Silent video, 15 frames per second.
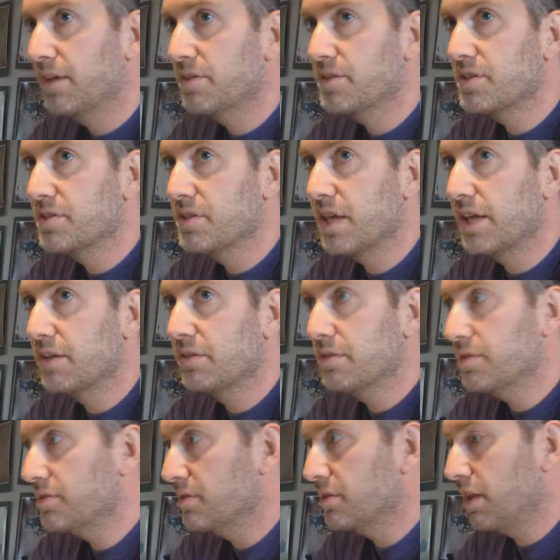It's just like,
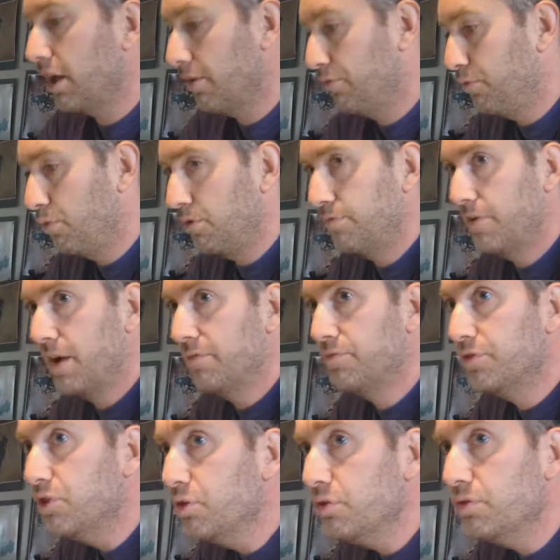this is like 4 or
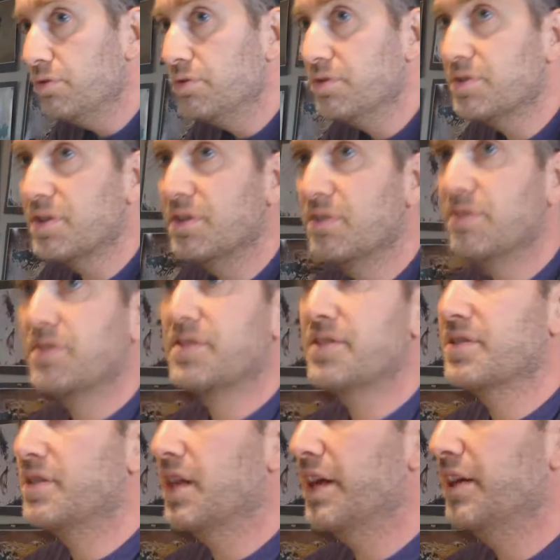5 dudes, and this
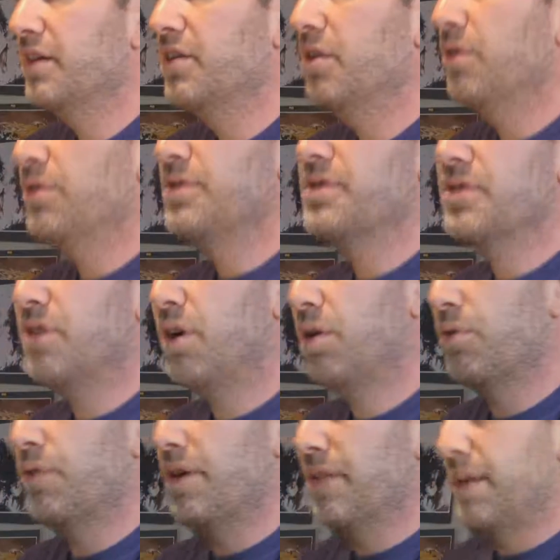is like, this is
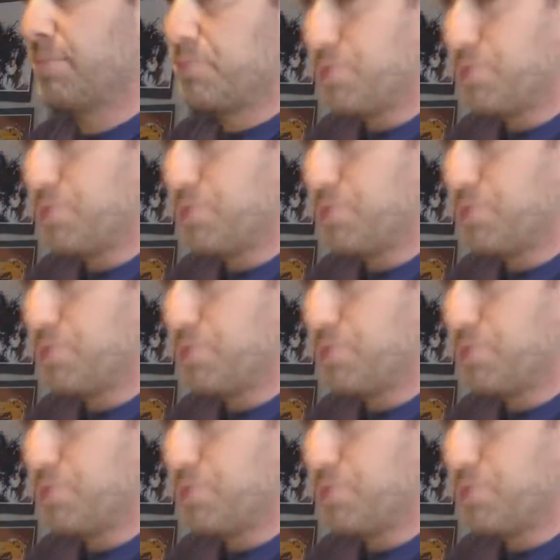all around like